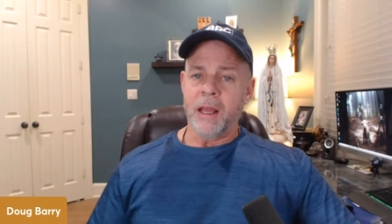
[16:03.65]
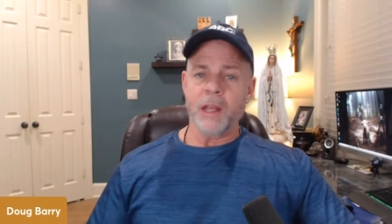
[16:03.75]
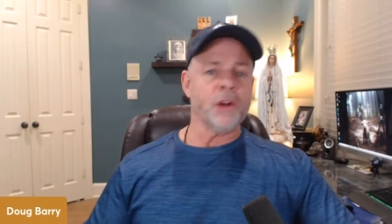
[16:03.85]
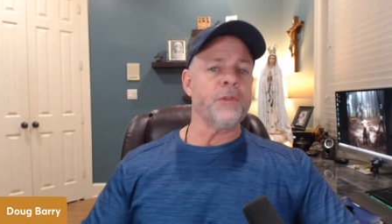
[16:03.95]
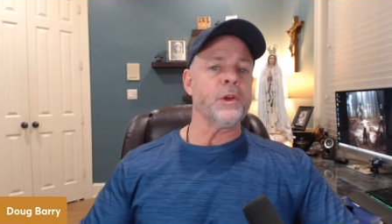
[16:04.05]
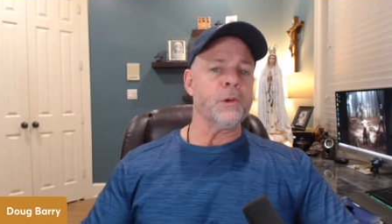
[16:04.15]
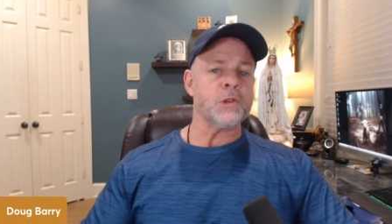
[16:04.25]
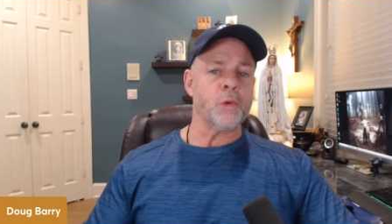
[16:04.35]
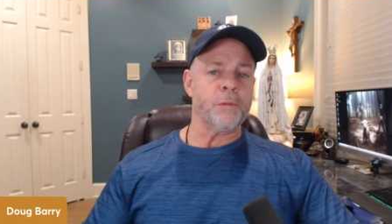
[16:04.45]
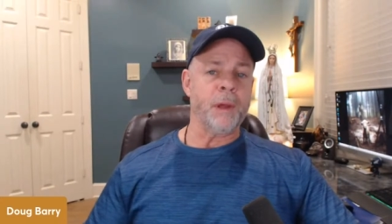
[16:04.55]

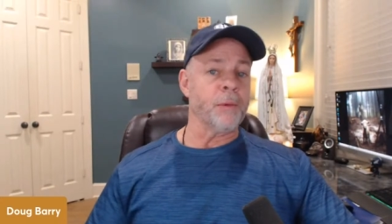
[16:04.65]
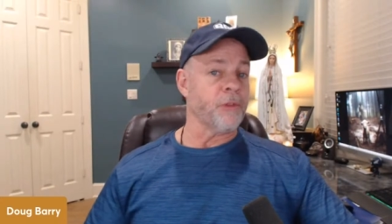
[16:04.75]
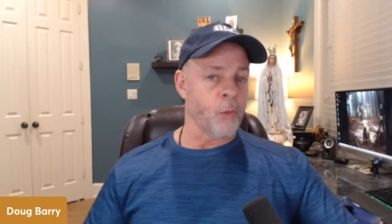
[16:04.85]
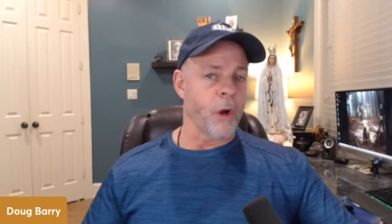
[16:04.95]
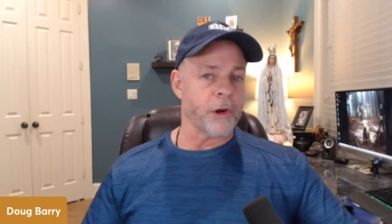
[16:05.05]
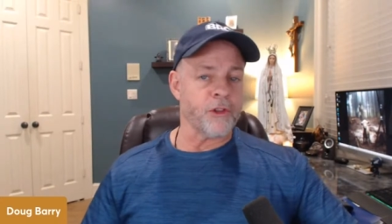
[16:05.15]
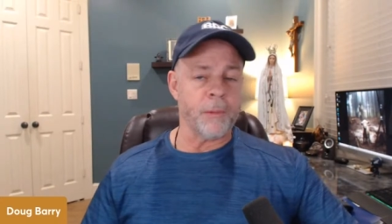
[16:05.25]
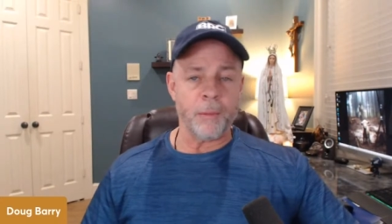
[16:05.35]
interviews with people from water treatment